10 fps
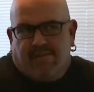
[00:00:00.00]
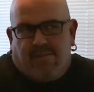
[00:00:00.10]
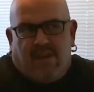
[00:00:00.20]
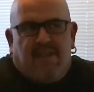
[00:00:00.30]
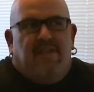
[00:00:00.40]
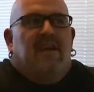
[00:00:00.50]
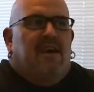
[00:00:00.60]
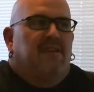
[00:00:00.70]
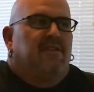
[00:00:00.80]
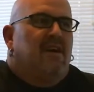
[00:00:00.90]
in the
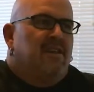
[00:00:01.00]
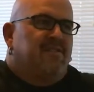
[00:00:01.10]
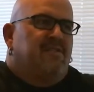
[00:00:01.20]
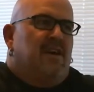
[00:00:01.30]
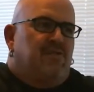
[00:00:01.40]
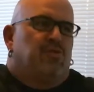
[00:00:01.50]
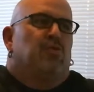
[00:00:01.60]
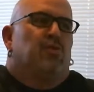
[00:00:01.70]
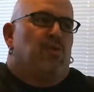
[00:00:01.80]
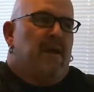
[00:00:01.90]
end, it's
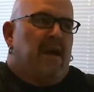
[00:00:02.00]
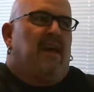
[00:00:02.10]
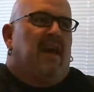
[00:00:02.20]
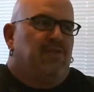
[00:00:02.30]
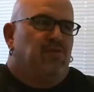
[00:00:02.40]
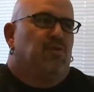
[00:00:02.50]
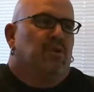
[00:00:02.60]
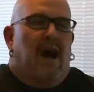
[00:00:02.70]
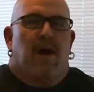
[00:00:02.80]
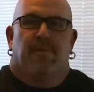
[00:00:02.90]
Tool making a Tool
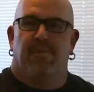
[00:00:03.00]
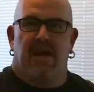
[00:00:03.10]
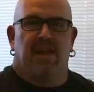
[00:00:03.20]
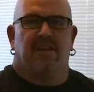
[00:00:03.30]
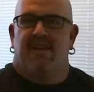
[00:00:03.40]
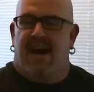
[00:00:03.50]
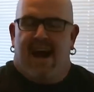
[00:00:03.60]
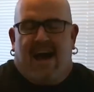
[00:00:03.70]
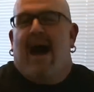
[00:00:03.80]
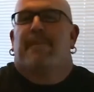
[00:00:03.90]
album. They didn't.
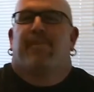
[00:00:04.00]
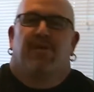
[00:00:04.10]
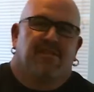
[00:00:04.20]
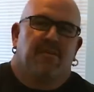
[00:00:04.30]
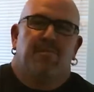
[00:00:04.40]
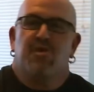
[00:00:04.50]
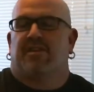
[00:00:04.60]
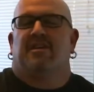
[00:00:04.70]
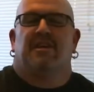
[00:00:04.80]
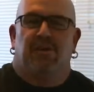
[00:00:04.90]
I personally,
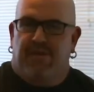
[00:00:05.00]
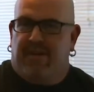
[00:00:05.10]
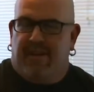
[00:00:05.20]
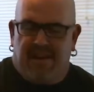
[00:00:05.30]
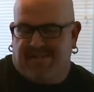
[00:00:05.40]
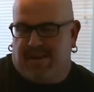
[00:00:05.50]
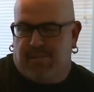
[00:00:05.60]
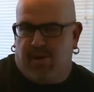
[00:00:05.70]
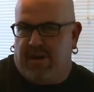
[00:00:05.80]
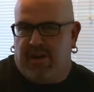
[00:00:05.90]
musically, don't think they necessarily
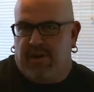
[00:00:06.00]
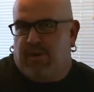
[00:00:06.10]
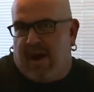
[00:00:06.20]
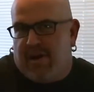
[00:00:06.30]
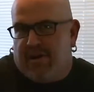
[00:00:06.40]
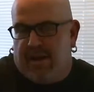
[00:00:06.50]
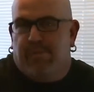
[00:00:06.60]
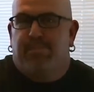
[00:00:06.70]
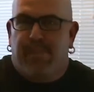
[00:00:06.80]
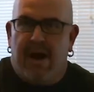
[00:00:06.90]
broke any new ground here.
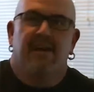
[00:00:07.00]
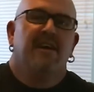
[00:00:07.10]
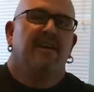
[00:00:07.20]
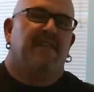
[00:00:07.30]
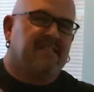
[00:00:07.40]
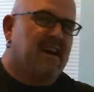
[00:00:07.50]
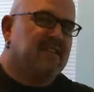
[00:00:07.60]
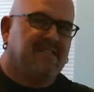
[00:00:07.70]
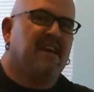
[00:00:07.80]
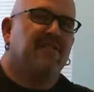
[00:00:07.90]
But that's not to
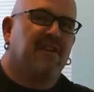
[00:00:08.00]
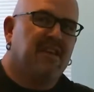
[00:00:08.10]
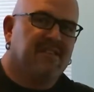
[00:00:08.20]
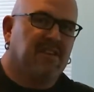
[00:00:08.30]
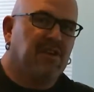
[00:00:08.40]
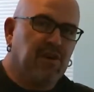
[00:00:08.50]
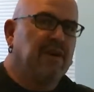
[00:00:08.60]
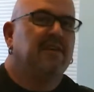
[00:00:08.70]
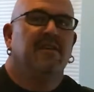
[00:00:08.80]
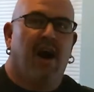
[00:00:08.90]
say that it isn't good.
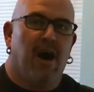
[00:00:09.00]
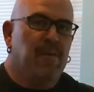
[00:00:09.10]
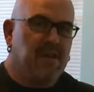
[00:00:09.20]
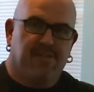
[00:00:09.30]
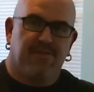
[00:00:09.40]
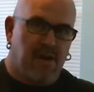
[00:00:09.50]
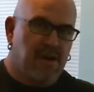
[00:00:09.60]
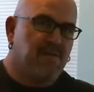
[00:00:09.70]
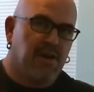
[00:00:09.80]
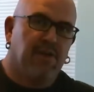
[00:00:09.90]
It is a very,
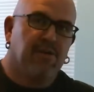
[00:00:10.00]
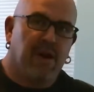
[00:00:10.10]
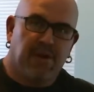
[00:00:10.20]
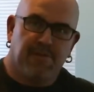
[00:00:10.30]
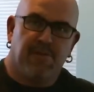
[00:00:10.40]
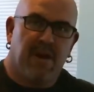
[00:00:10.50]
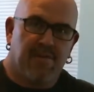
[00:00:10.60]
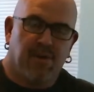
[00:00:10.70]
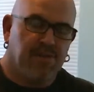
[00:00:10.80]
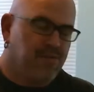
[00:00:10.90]
very good record from what I've
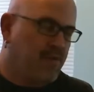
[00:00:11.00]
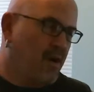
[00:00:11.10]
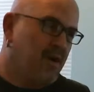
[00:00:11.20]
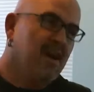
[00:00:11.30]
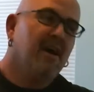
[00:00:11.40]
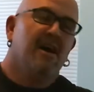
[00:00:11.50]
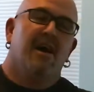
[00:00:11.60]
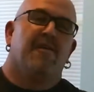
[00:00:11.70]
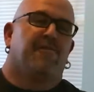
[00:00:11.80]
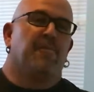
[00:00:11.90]
heard so far.
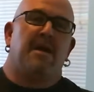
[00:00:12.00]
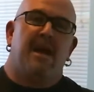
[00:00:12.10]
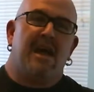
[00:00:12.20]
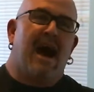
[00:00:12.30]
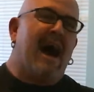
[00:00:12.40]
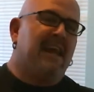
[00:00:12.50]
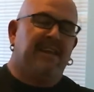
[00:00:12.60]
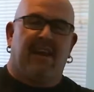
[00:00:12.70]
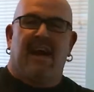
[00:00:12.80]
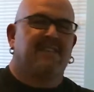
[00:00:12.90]
For me, I didn't
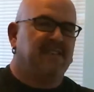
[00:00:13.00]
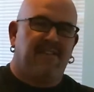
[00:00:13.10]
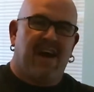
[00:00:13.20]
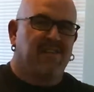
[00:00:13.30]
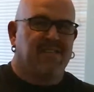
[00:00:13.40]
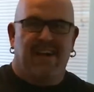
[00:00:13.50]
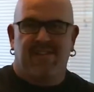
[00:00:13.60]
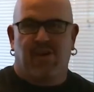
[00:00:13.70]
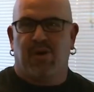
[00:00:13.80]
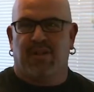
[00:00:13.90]
like 10,000 Days a
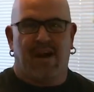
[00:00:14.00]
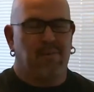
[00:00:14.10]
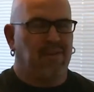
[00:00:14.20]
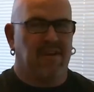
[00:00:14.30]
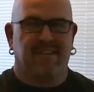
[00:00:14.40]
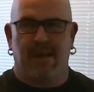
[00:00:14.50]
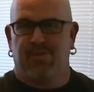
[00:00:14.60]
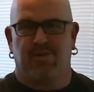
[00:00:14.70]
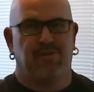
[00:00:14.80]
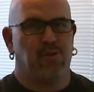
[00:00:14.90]
whole lot, with the
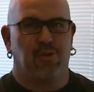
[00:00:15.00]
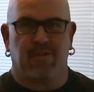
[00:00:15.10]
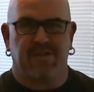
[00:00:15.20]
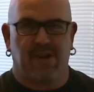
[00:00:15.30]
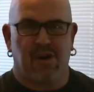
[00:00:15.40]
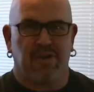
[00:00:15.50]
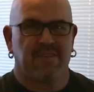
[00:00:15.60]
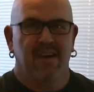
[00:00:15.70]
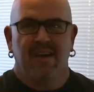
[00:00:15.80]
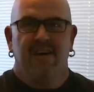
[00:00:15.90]
exception of 2 or 3
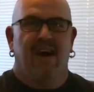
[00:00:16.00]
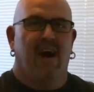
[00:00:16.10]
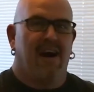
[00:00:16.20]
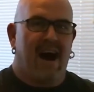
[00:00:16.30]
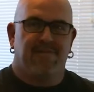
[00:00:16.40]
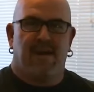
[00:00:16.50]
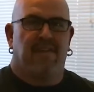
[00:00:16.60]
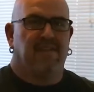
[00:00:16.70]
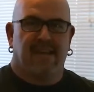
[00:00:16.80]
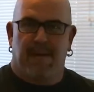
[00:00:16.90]
songs. I find
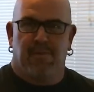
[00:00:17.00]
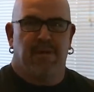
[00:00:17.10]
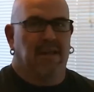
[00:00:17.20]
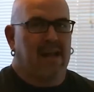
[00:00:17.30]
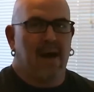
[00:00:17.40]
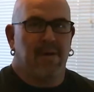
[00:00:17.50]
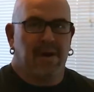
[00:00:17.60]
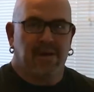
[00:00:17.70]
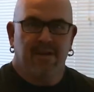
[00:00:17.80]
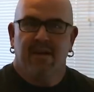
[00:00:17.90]
this album to be a lot
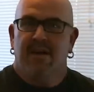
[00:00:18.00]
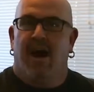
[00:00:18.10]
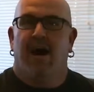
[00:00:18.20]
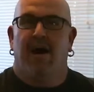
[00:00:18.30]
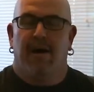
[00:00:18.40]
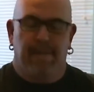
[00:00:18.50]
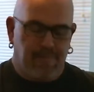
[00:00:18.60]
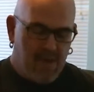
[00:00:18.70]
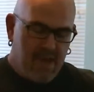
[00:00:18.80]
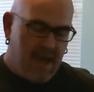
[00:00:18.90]
better.
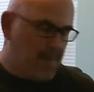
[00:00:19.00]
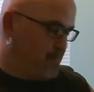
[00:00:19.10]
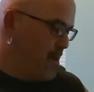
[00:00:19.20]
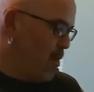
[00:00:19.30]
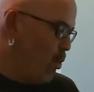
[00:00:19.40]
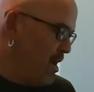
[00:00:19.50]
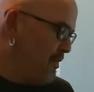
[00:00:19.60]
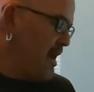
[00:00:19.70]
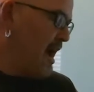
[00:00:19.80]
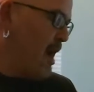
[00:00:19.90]
But one
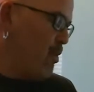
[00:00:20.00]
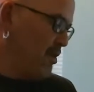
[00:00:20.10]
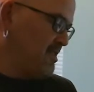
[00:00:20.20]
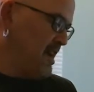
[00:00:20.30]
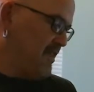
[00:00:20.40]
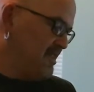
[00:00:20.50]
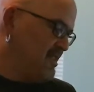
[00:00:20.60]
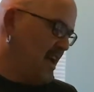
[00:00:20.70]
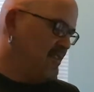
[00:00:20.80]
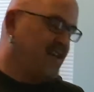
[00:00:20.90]
thing I will say that
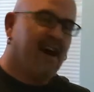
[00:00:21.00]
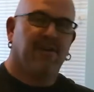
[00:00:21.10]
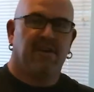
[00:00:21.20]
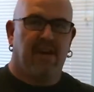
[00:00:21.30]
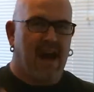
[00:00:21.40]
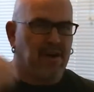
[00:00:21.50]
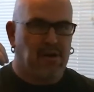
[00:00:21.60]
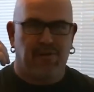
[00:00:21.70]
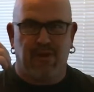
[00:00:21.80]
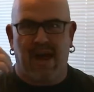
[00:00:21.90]
stands out, I don't know
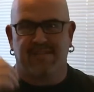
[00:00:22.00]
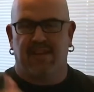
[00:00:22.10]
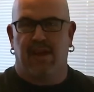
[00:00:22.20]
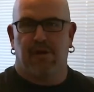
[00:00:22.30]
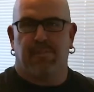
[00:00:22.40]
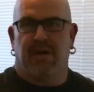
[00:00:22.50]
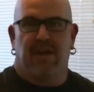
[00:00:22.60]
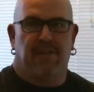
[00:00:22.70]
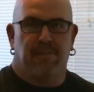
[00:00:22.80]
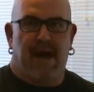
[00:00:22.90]
if you guys can hear it playing
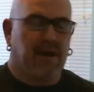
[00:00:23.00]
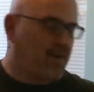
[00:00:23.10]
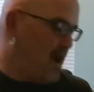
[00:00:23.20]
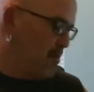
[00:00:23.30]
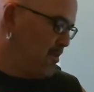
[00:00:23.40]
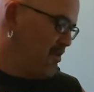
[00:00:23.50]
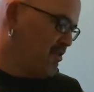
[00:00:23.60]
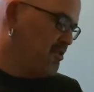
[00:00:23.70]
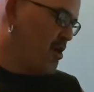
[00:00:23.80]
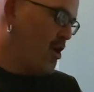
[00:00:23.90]
in the background, but there's a
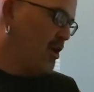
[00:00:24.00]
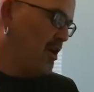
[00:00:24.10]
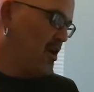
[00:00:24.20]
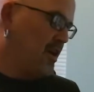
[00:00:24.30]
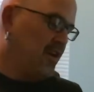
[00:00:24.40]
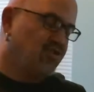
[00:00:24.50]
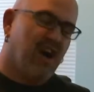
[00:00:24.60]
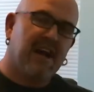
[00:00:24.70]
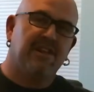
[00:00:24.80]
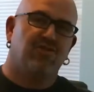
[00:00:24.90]
song on here called
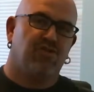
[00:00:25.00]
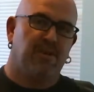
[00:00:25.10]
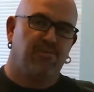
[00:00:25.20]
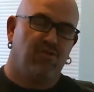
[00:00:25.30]
Chocolate Chip